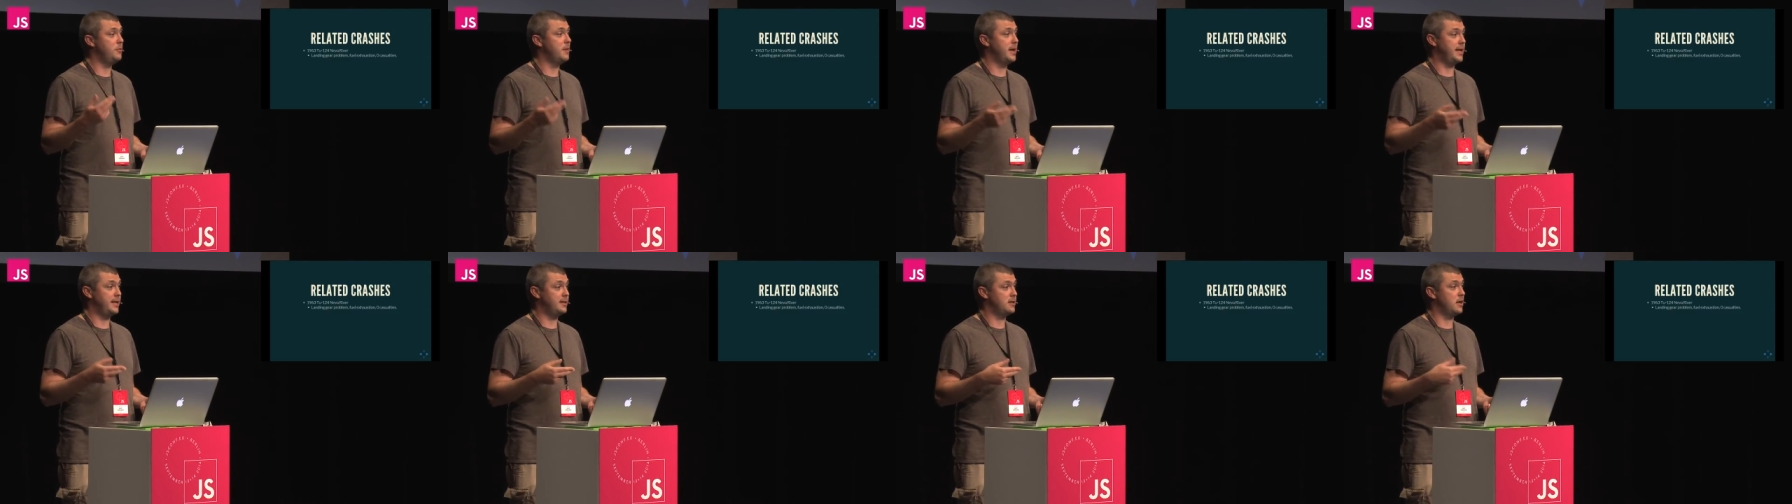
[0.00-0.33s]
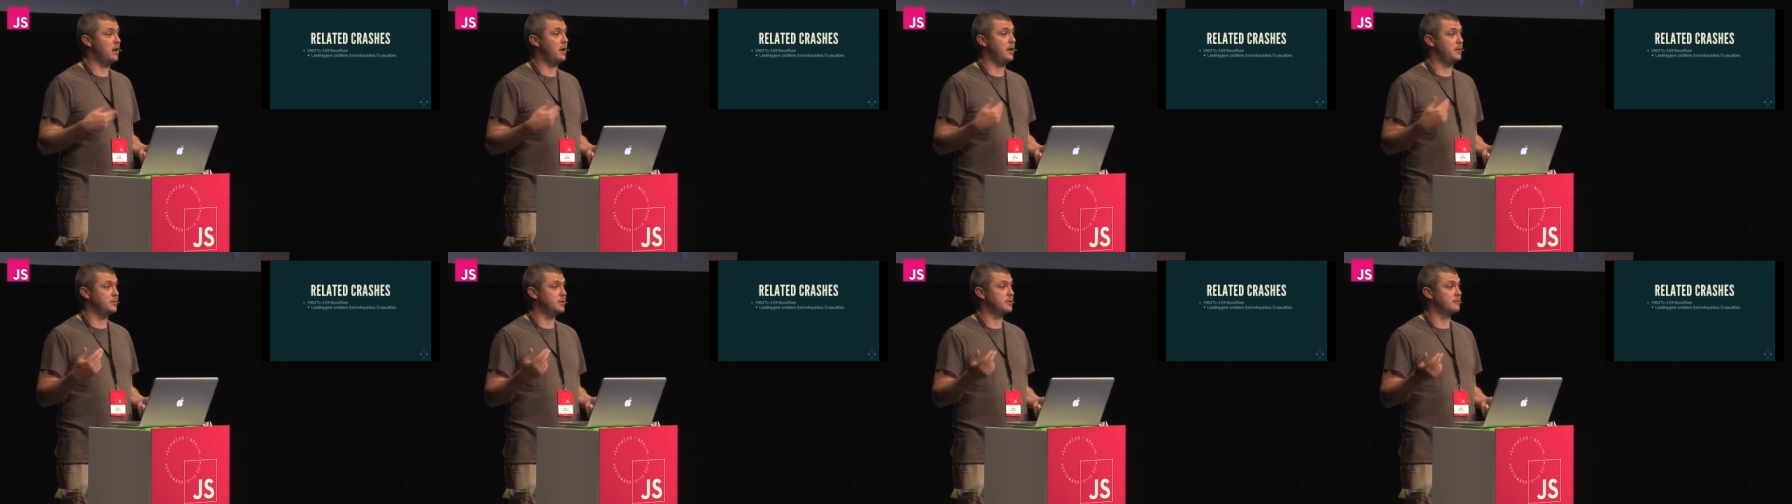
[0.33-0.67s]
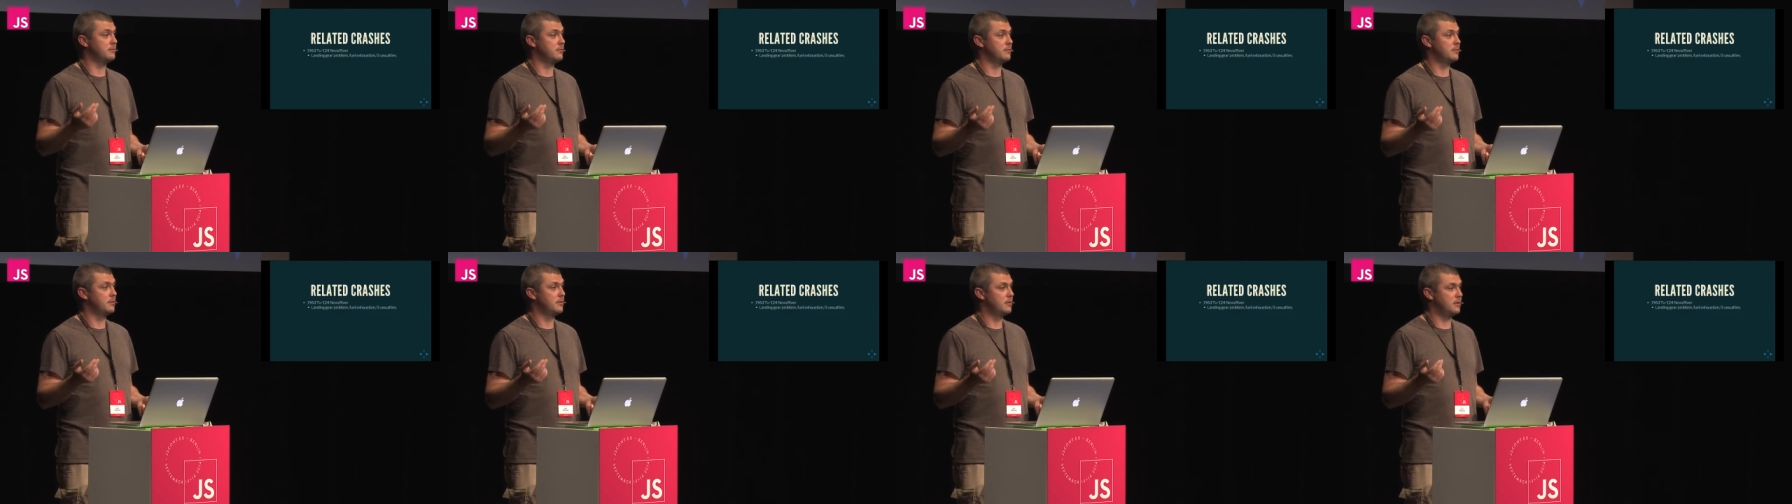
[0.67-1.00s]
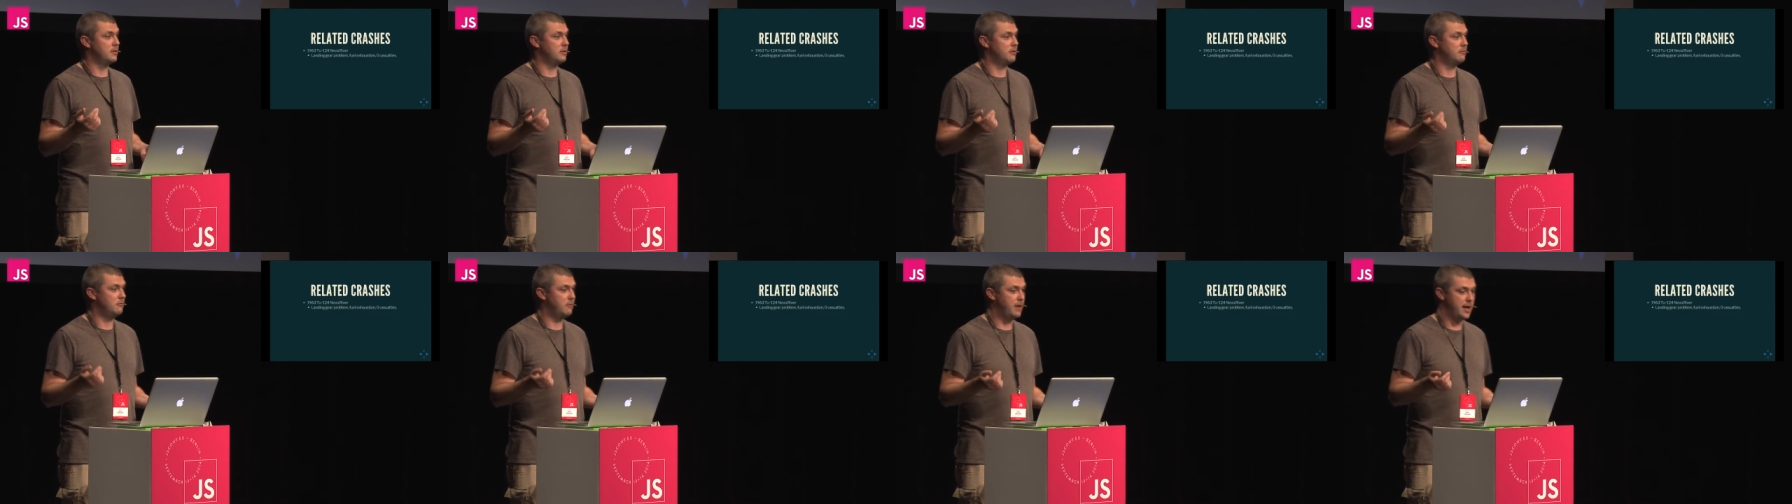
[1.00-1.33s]
many times,
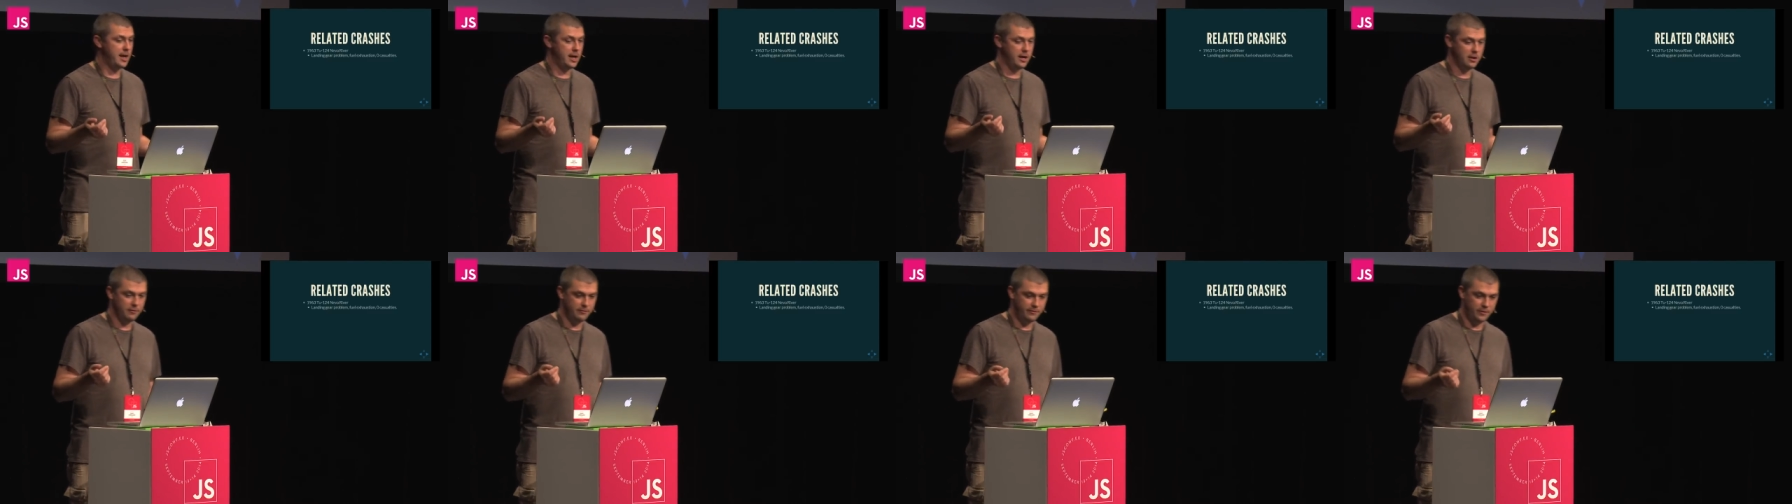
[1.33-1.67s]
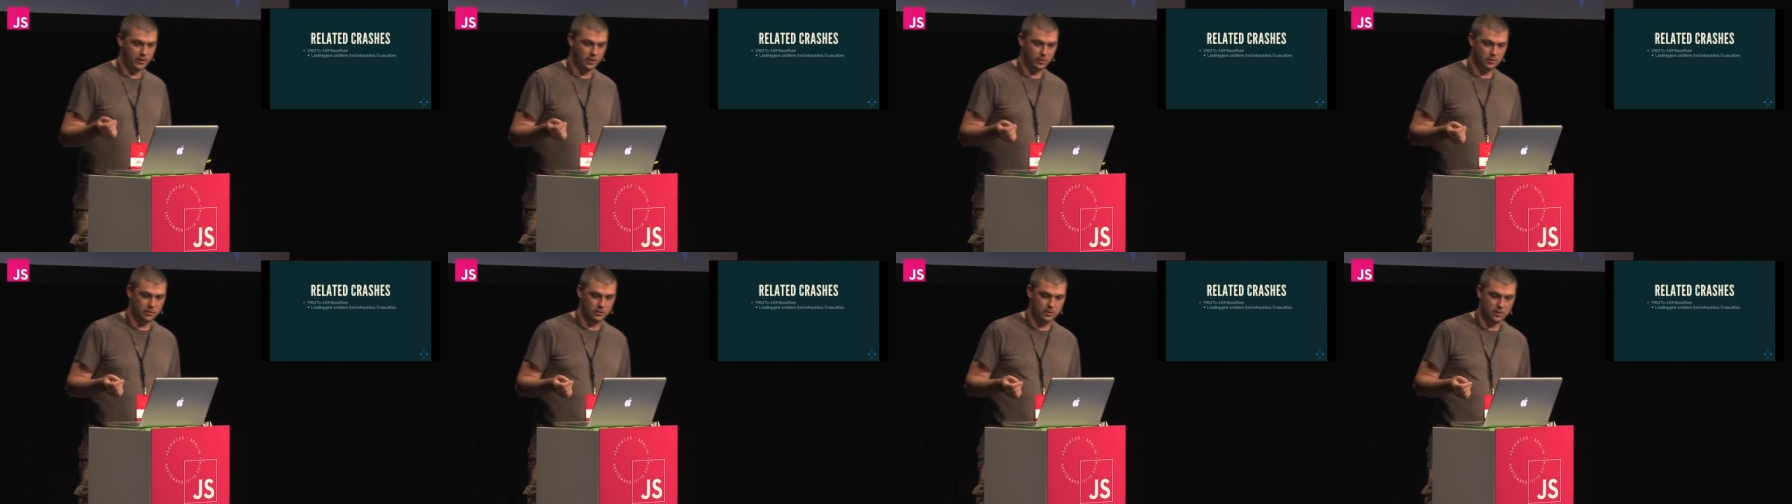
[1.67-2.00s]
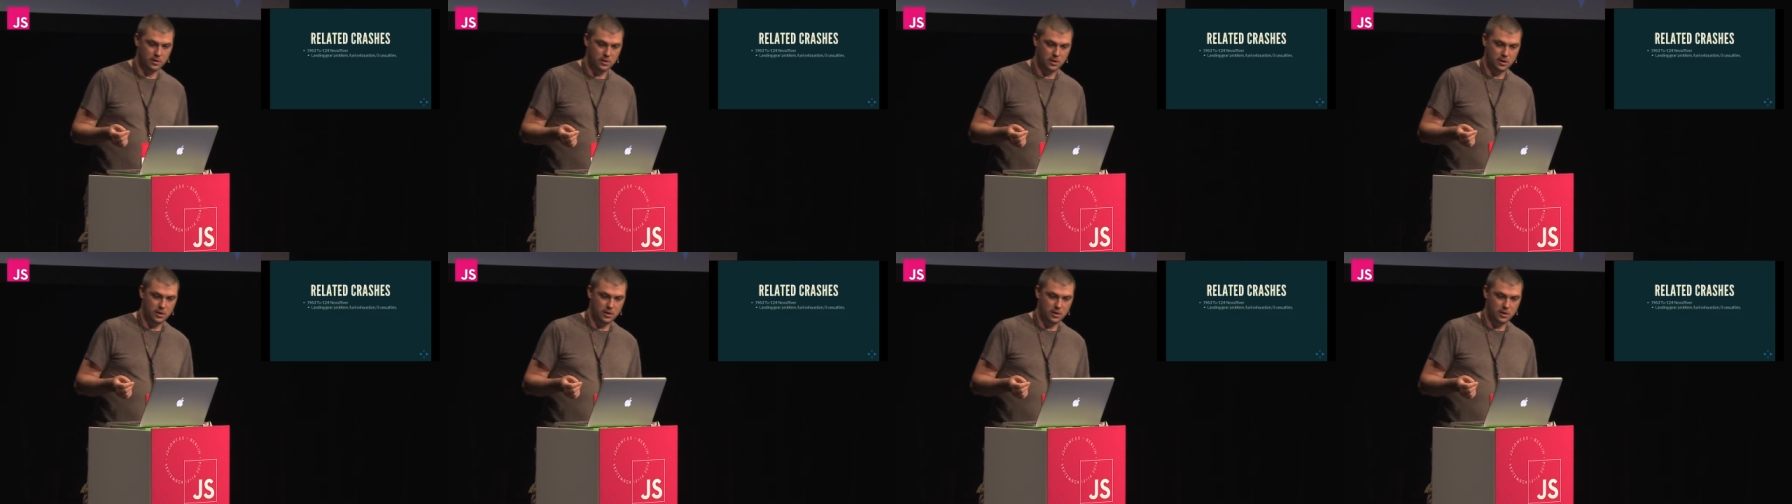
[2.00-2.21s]
ran out of fuel,